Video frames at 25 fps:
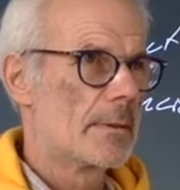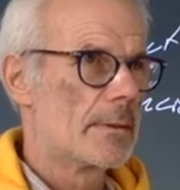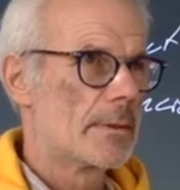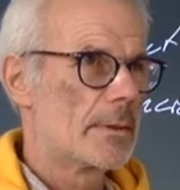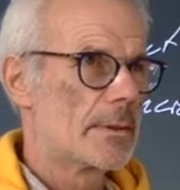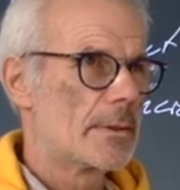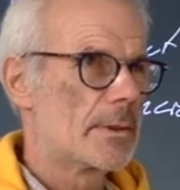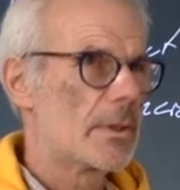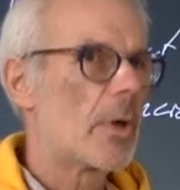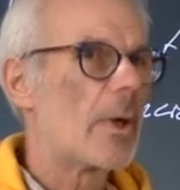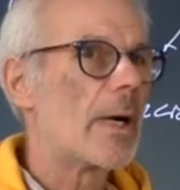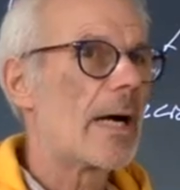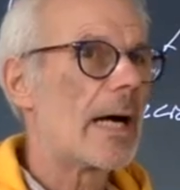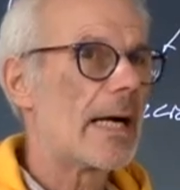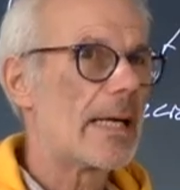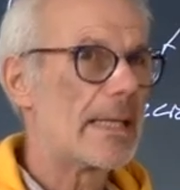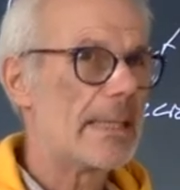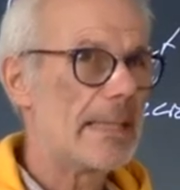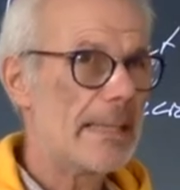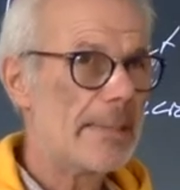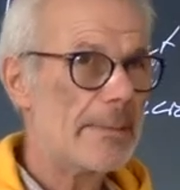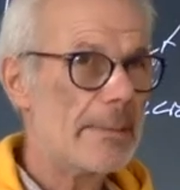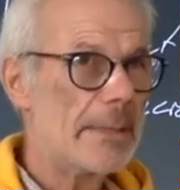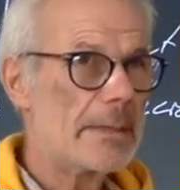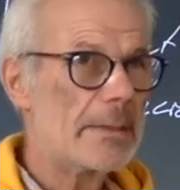So I
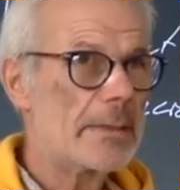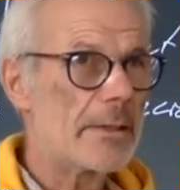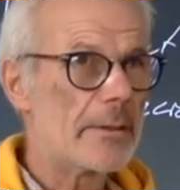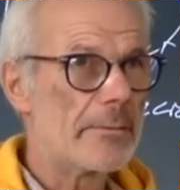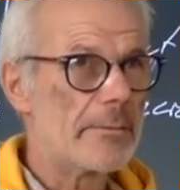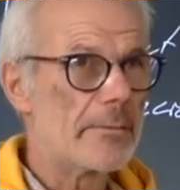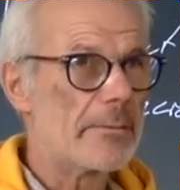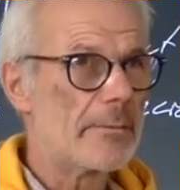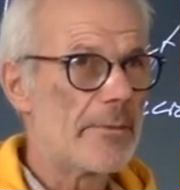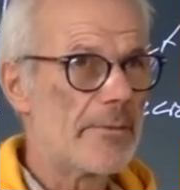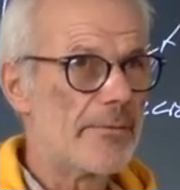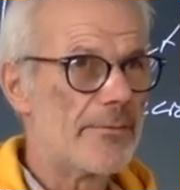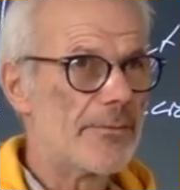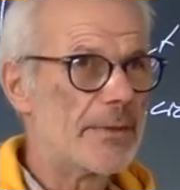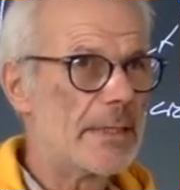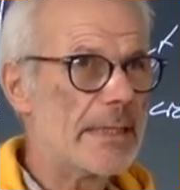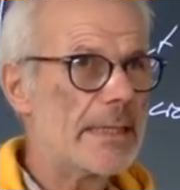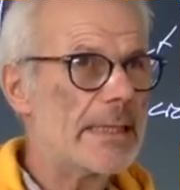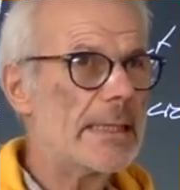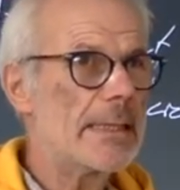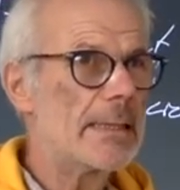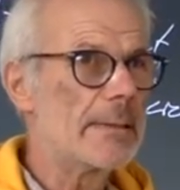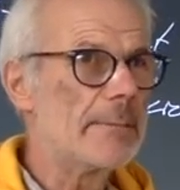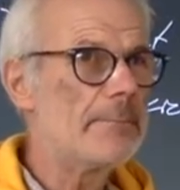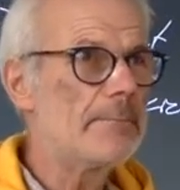limit the
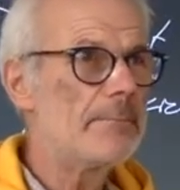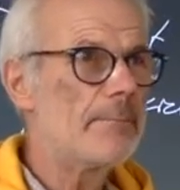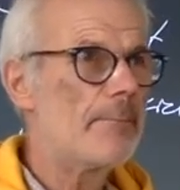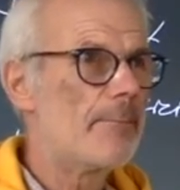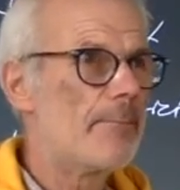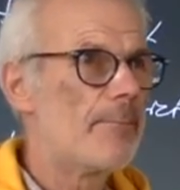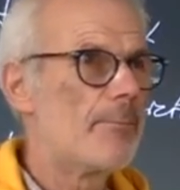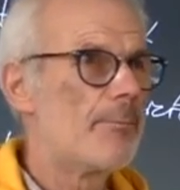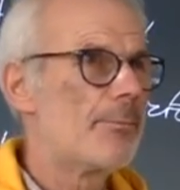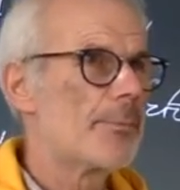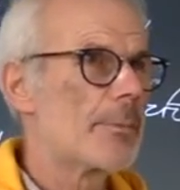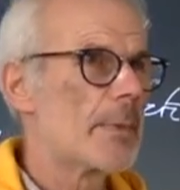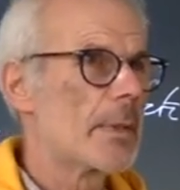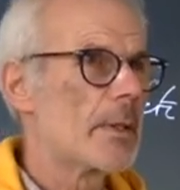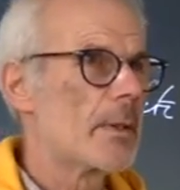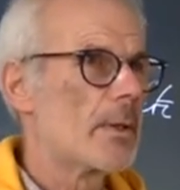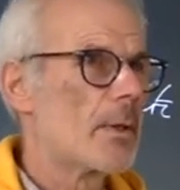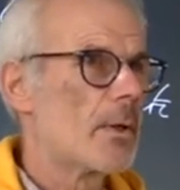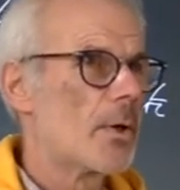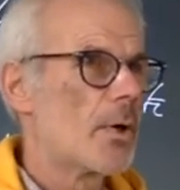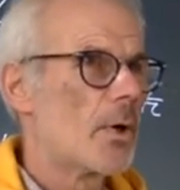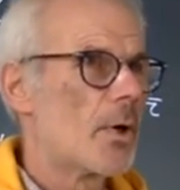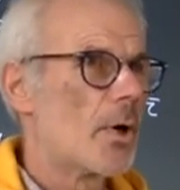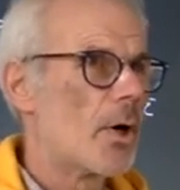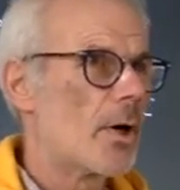freedom
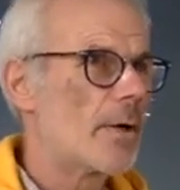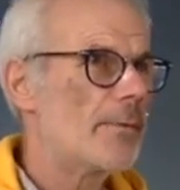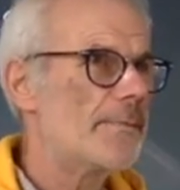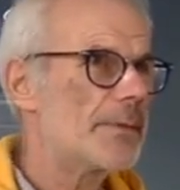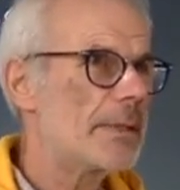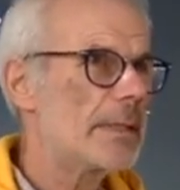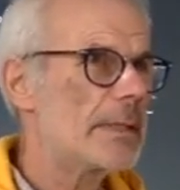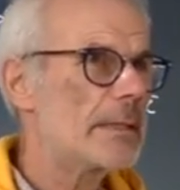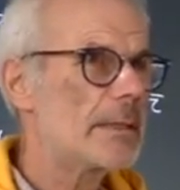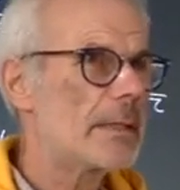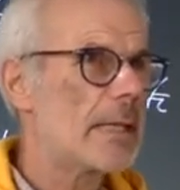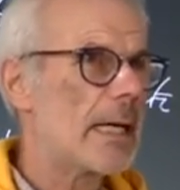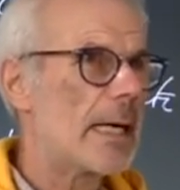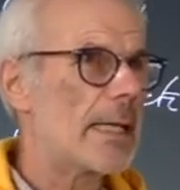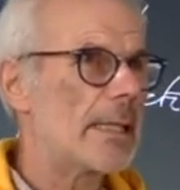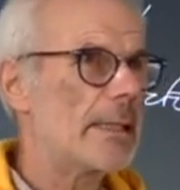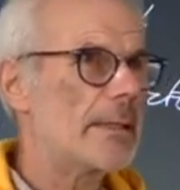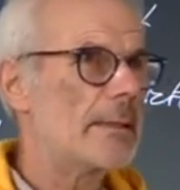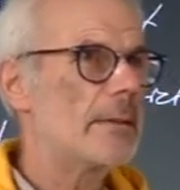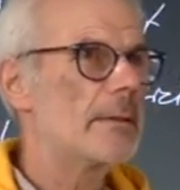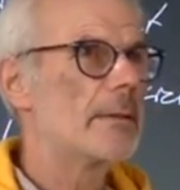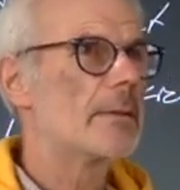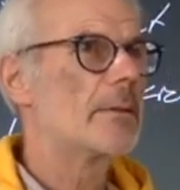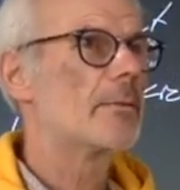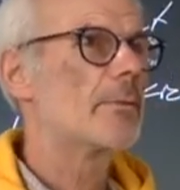of this
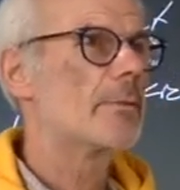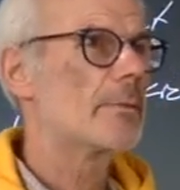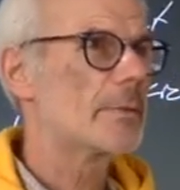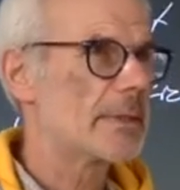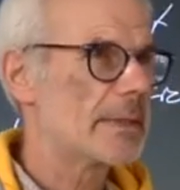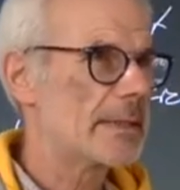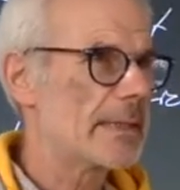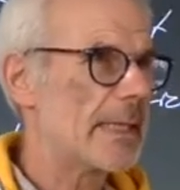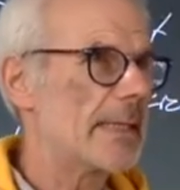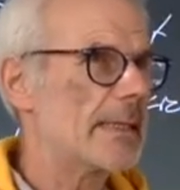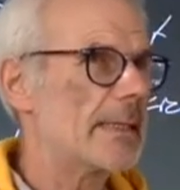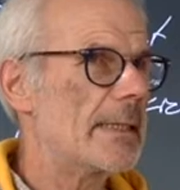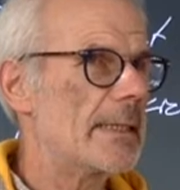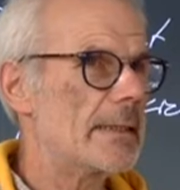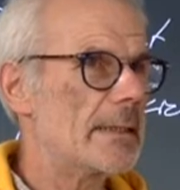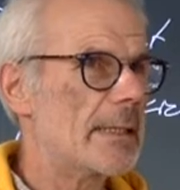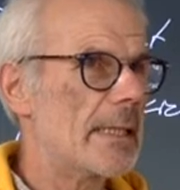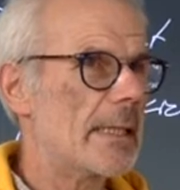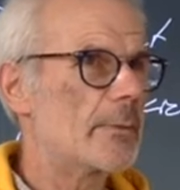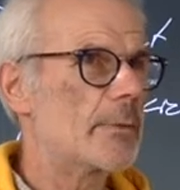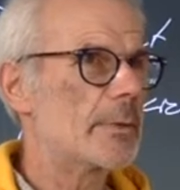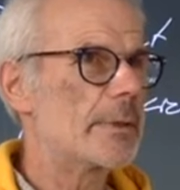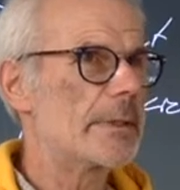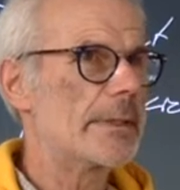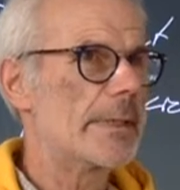guy standing
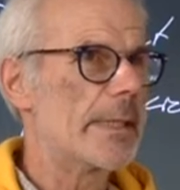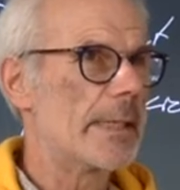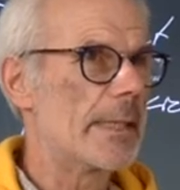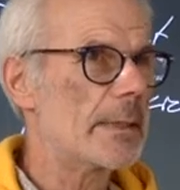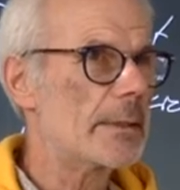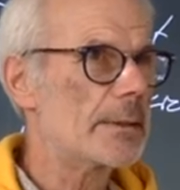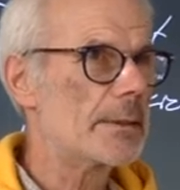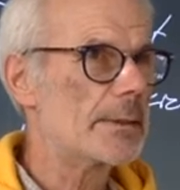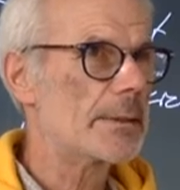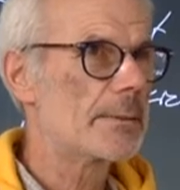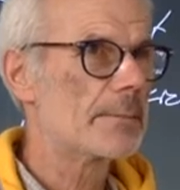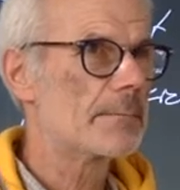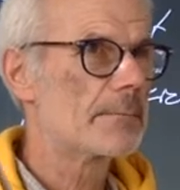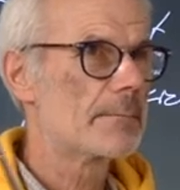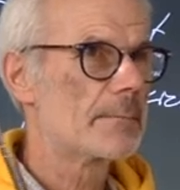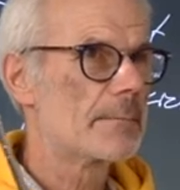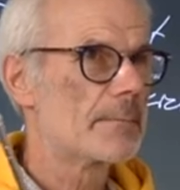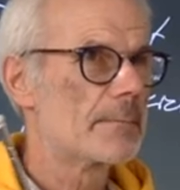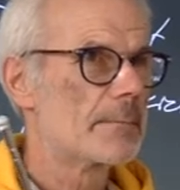there with the axe